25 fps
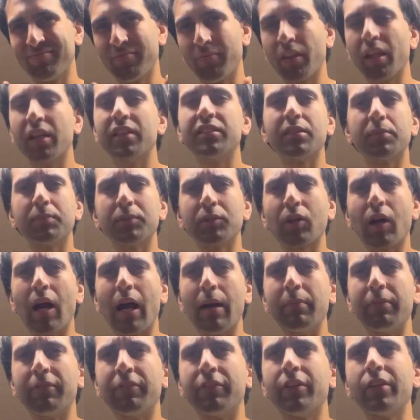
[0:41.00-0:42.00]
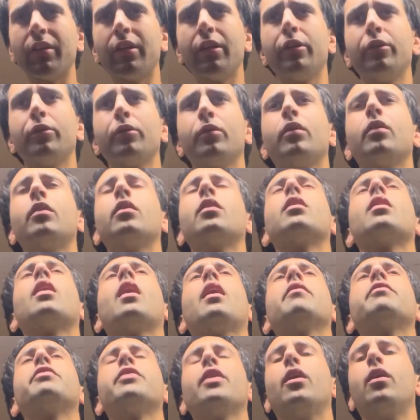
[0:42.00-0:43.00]
Subscribe if you're new.
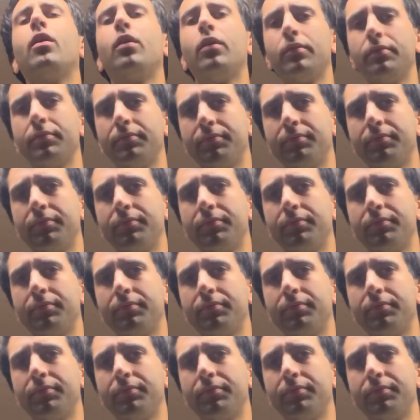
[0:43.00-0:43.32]
Love y'all.